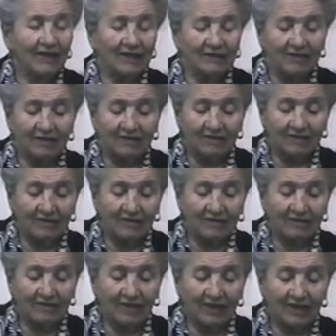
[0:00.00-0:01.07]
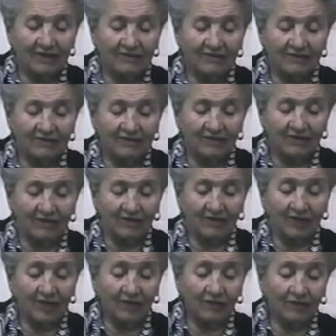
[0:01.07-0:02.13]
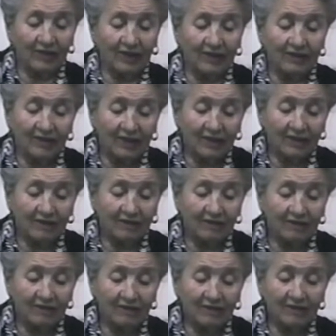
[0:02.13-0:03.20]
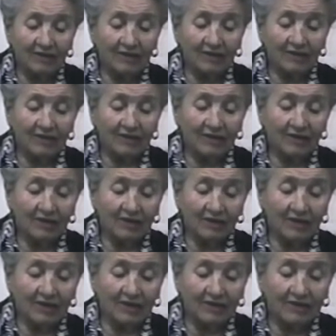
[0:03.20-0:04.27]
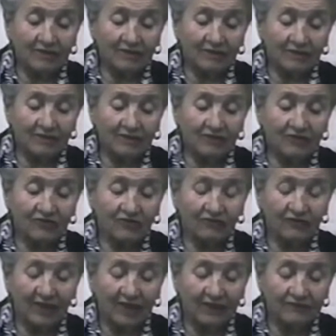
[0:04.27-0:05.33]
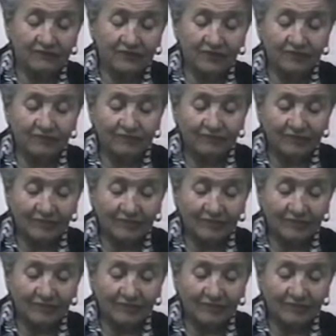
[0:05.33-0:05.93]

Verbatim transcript: that is in essence. Uh, when then I survived